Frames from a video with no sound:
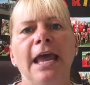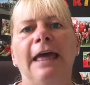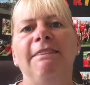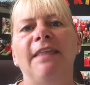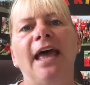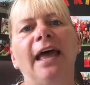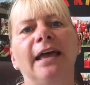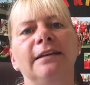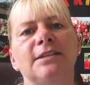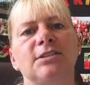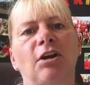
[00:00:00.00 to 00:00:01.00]
And
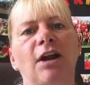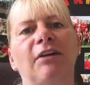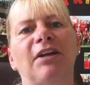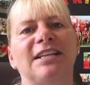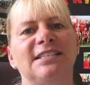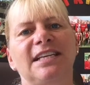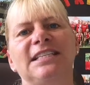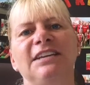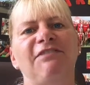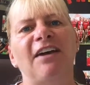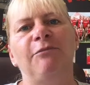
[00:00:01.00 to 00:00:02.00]
then start out at
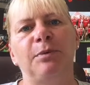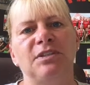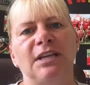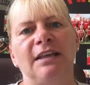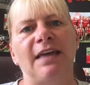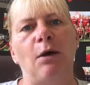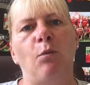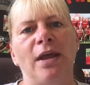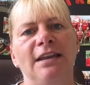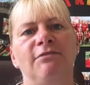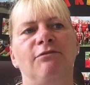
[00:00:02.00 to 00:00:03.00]
65% of that
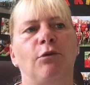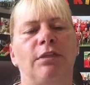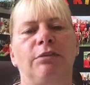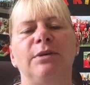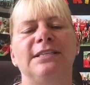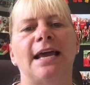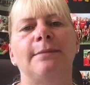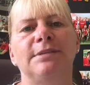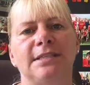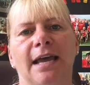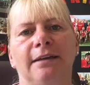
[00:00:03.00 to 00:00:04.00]
weight for 3
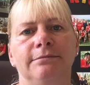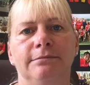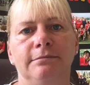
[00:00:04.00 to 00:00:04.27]
times 10.